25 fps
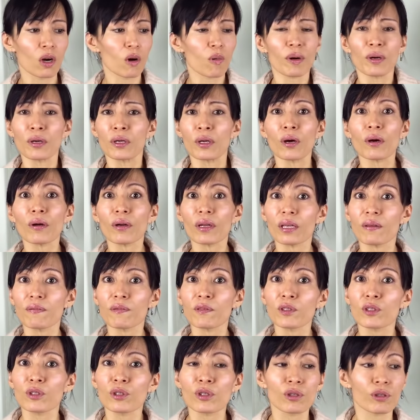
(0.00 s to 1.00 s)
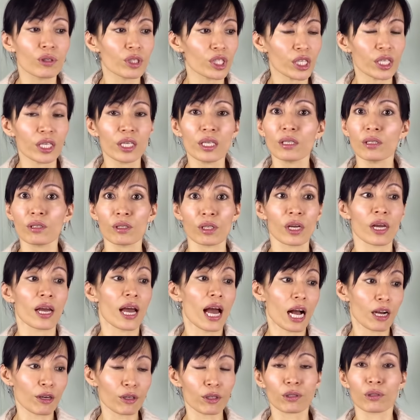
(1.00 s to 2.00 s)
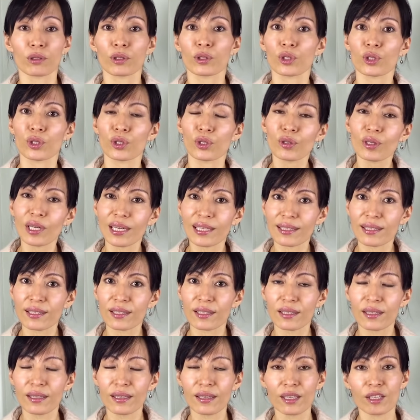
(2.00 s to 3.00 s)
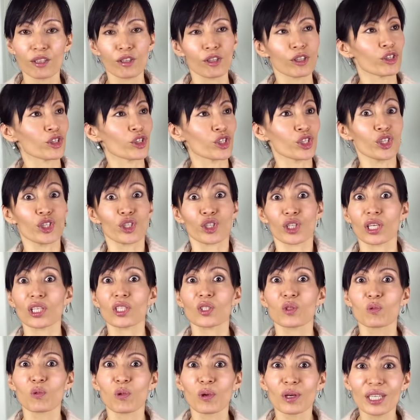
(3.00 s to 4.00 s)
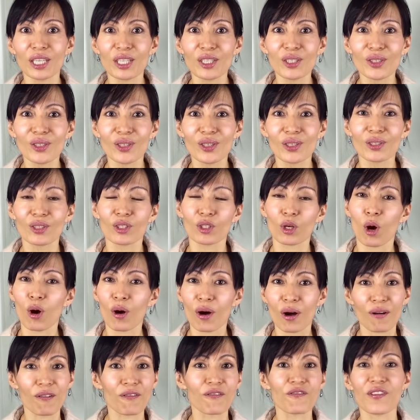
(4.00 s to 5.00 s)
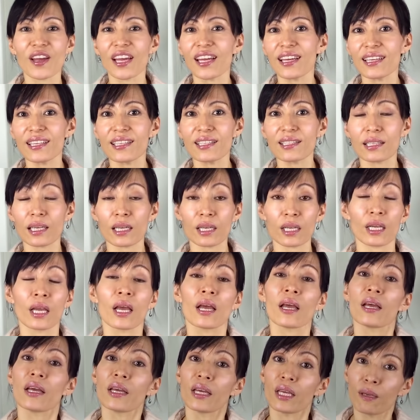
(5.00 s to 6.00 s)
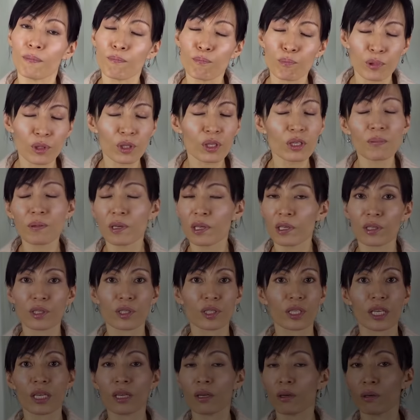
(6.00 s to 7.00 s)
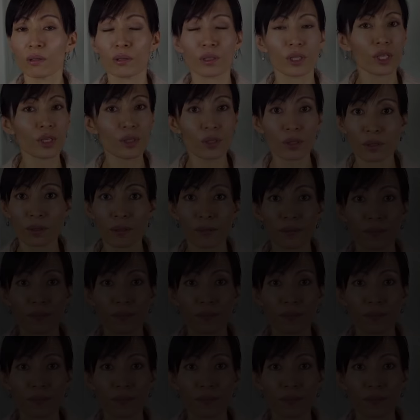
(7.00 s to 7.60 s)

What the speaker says: or not even to teach actual students. She just wanted to tone her face and improve her skin condition.